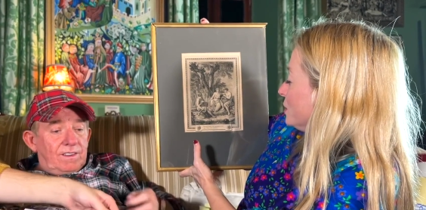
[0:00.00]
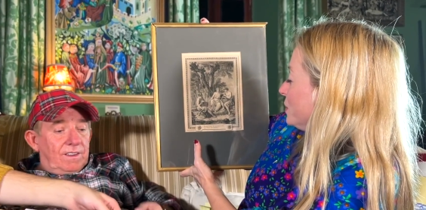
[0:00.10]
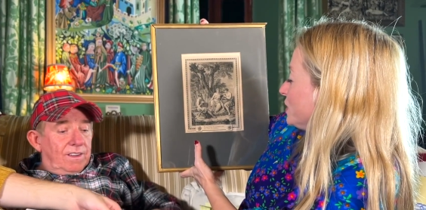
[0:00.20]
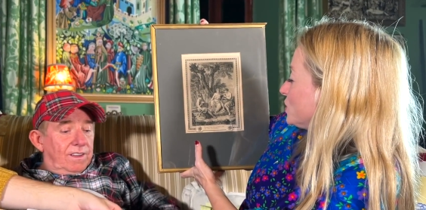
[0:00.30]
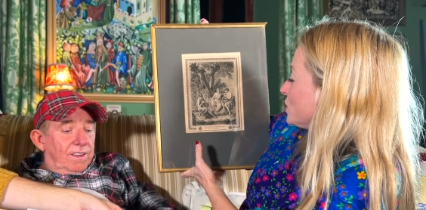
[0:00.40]

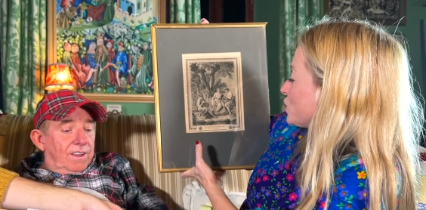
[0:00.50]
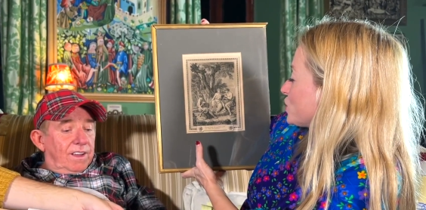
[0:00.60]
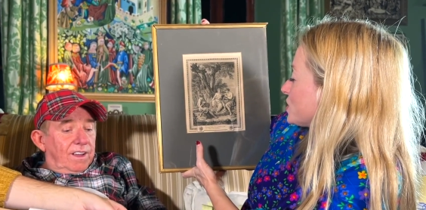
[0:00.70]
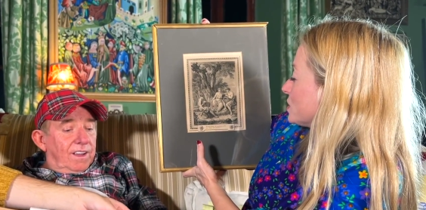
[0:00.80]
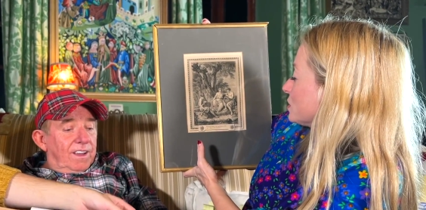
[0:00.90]
Speaker 1: maintenant
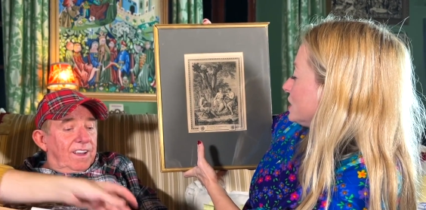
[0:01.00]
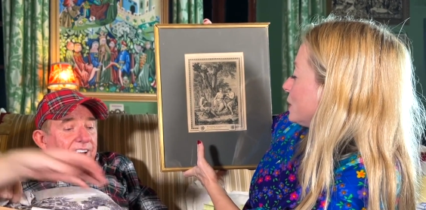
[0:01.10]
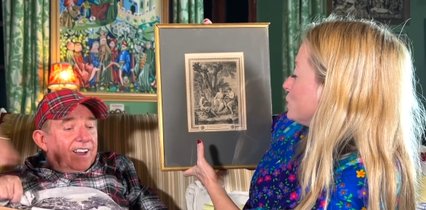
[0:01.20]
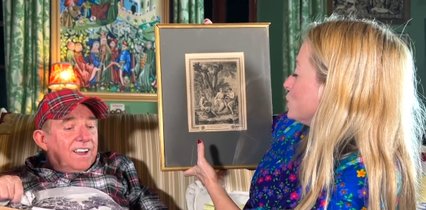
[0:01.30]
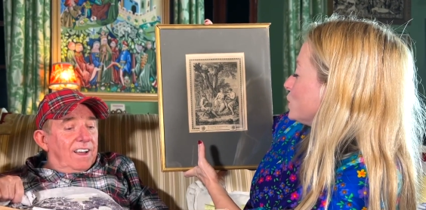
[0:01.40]
je sens que
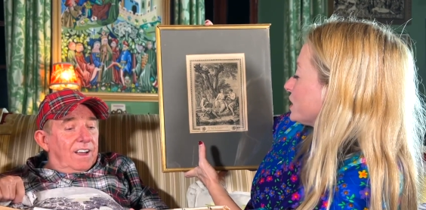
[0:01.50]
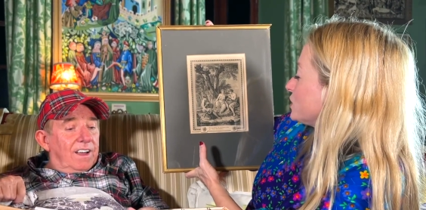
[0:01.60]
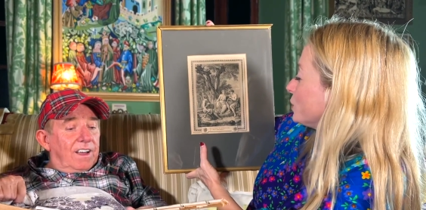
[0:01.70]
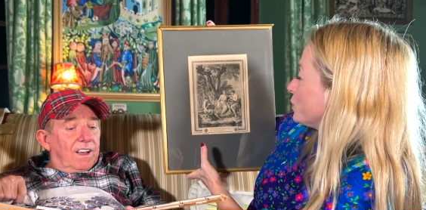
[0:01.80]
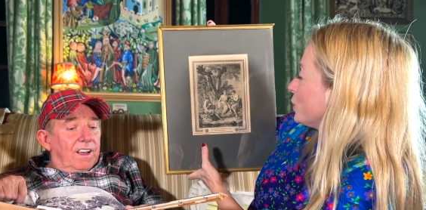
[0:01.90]
l'amour
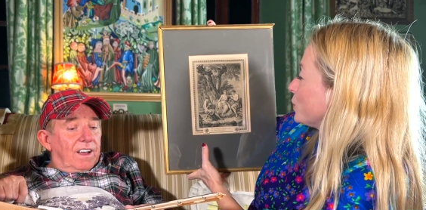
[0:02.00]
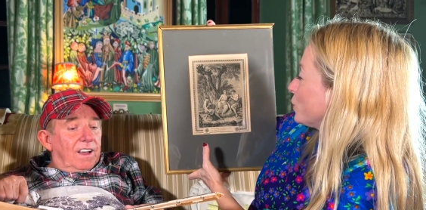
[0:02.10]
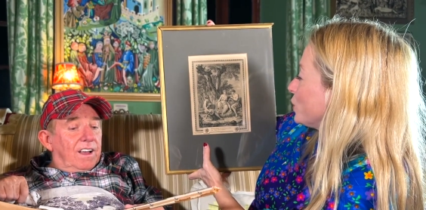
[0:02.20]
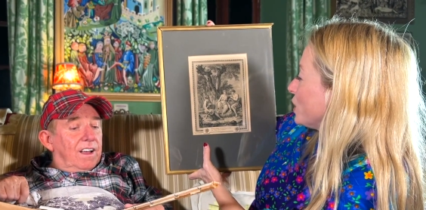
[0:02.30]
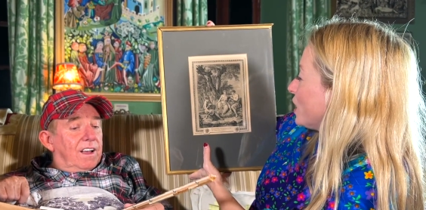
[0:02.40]
est un
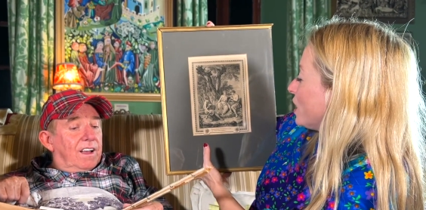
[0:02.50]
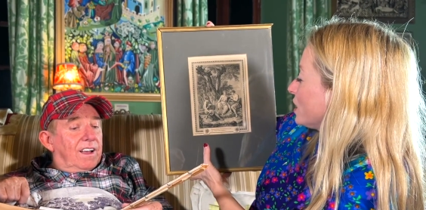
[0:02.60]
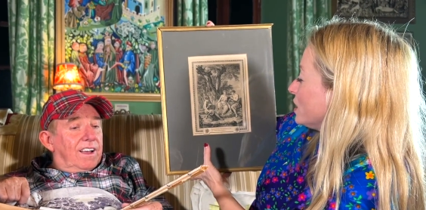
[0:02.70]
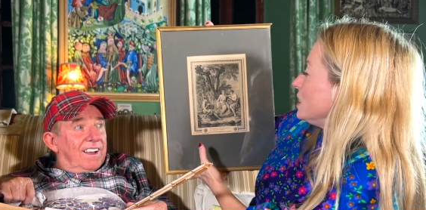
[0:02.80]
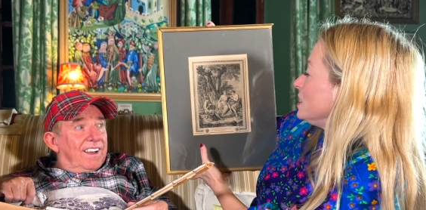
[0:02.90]
bonheur.
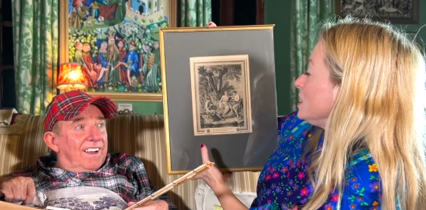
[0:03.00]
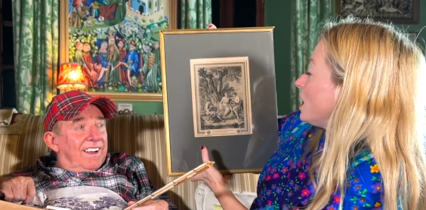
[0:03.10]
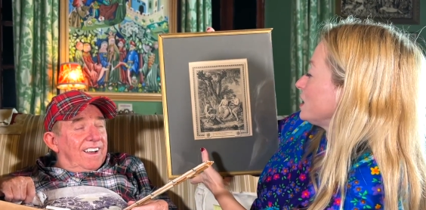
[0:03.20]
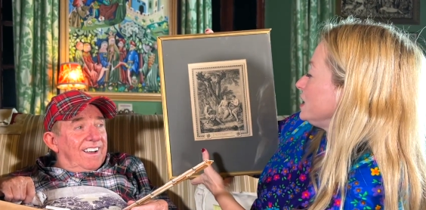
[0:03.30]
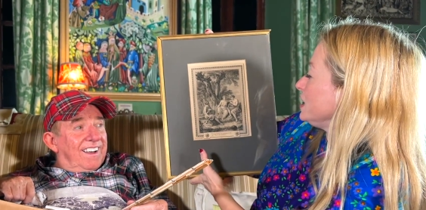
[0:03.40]

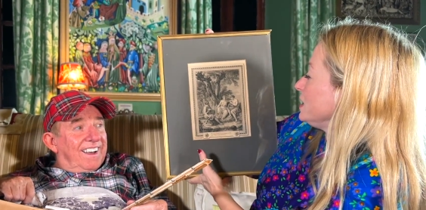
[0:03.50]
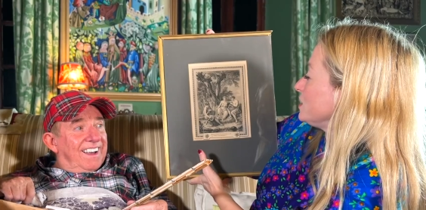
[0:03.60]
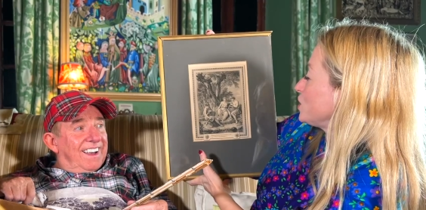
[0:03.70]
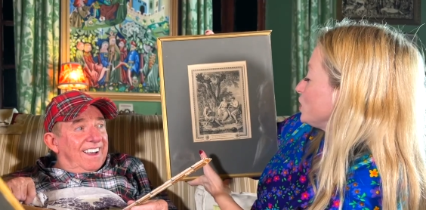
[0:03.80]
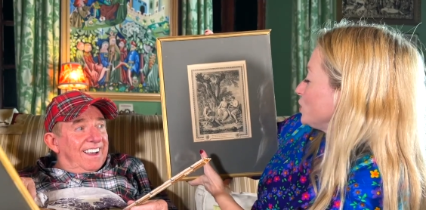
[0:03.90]

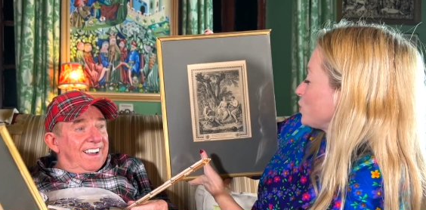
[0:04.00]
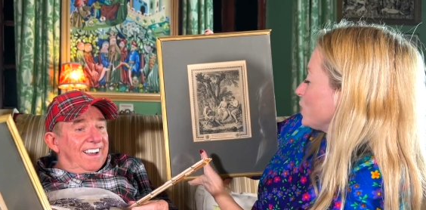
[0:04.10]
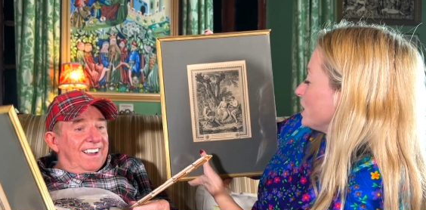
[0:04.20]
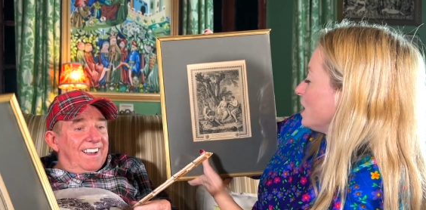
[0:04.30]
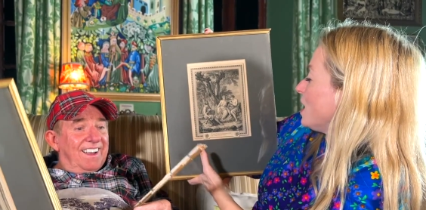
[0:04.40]
Lucky
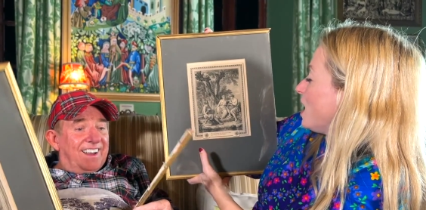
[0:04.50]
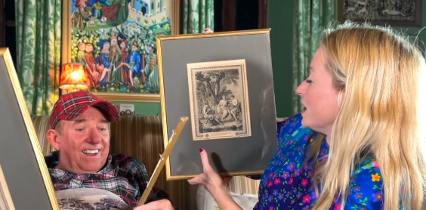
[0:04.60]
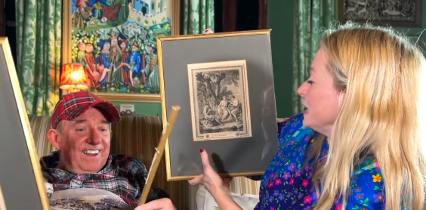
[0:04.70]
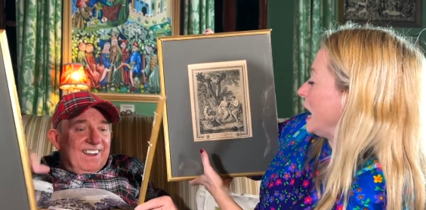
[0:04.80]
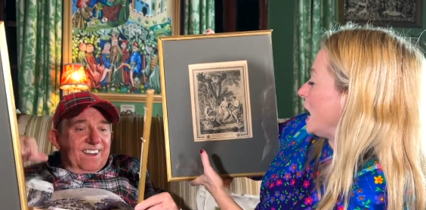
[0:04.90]
children.
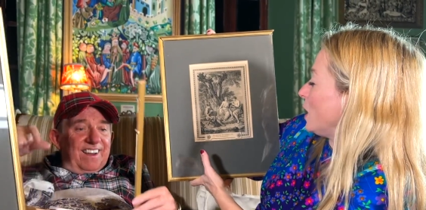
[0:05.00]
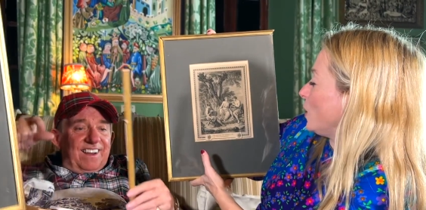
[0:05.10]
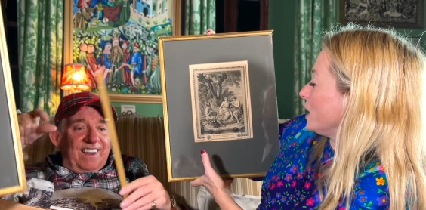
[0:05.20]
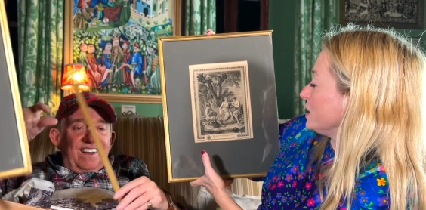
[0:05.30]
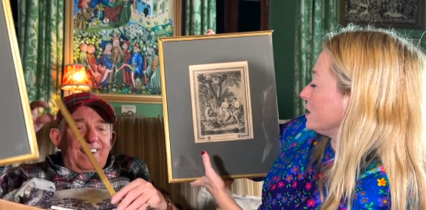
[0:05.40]
Ah,
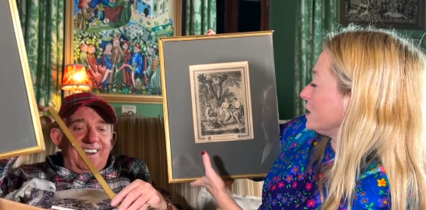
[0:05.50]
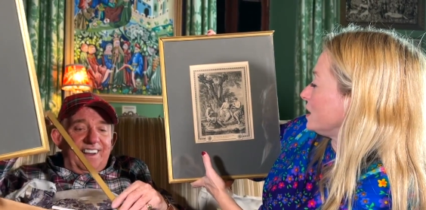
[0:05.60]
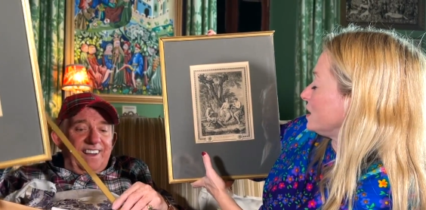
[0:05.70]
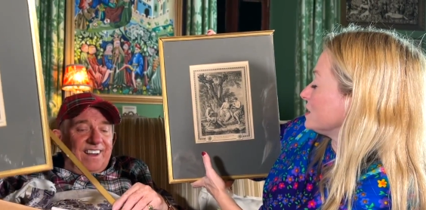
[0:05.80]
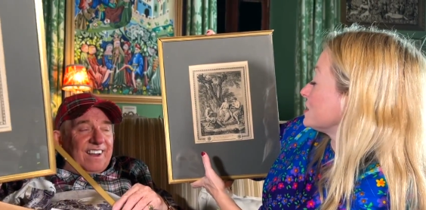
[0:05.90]
now I
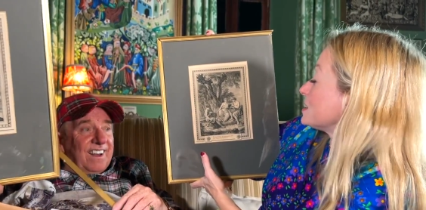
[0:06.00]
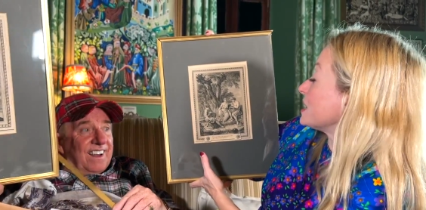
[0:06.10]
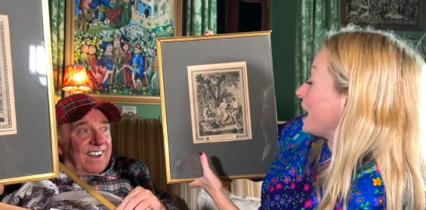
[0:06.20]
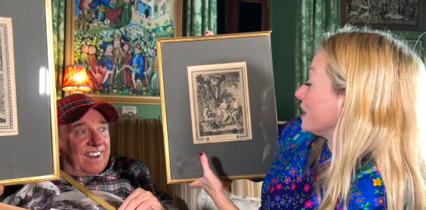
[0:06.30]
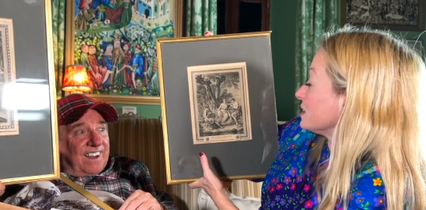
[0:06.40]

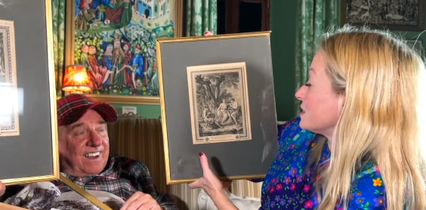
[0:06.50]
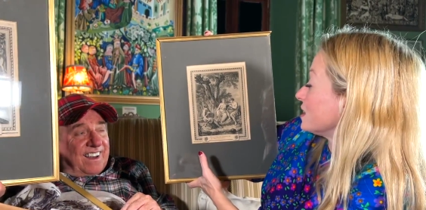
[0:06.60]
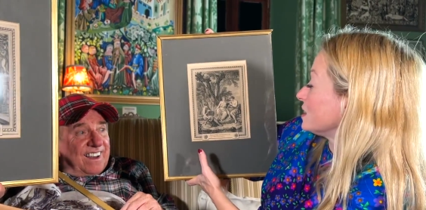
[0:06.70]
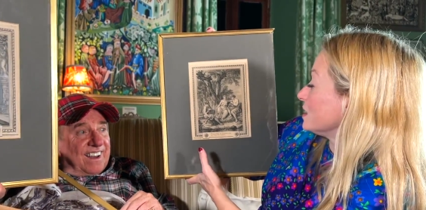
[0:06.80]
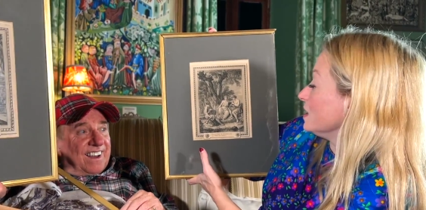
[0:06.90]
understand
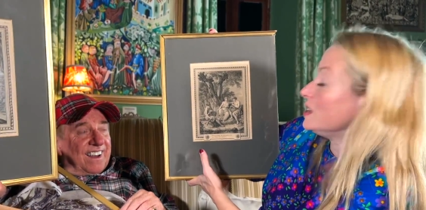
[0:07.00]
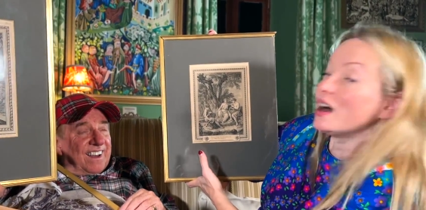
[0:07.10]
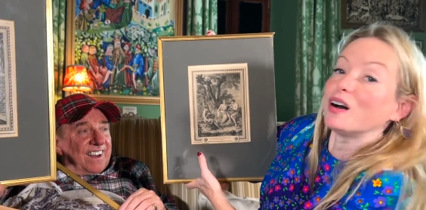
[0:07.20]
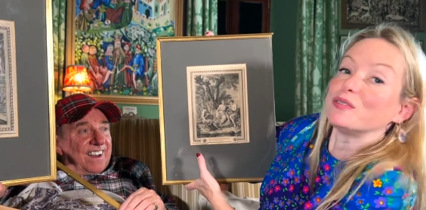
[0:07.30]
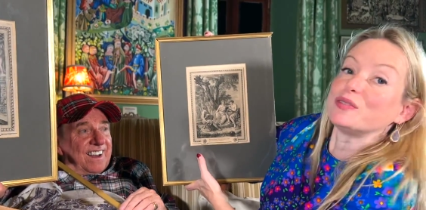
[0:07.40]
that
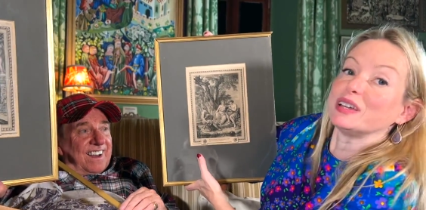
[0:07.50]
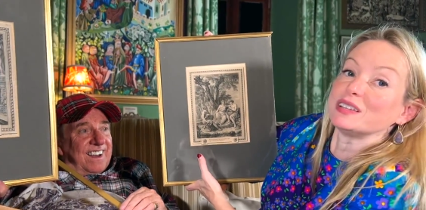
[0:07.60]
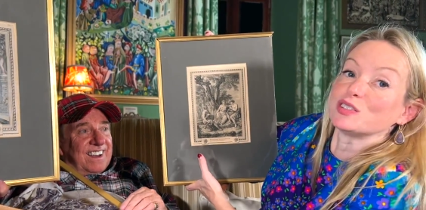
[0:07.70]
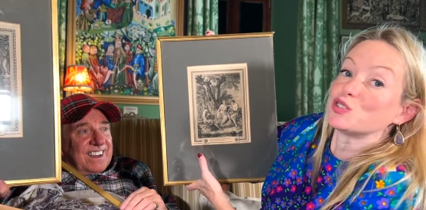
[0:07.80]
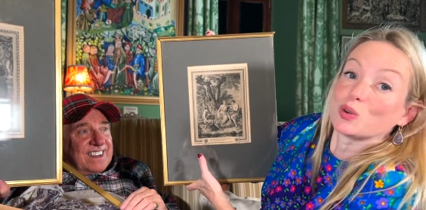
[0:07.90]
love
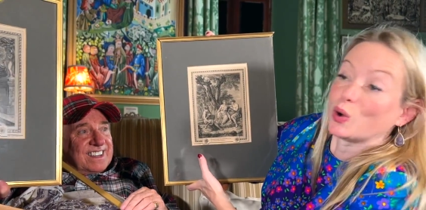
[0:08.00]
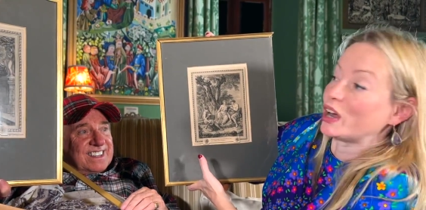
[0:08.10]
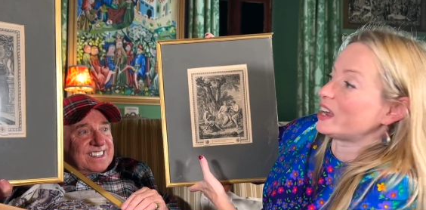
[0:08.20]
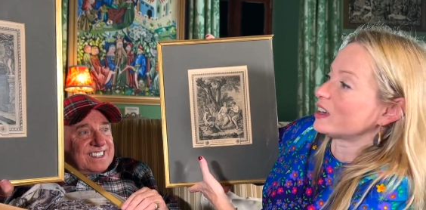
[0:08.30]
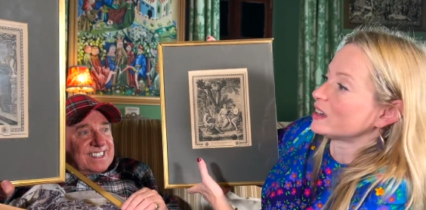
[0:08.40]
is a
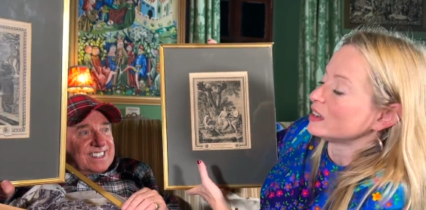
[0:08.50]
joy.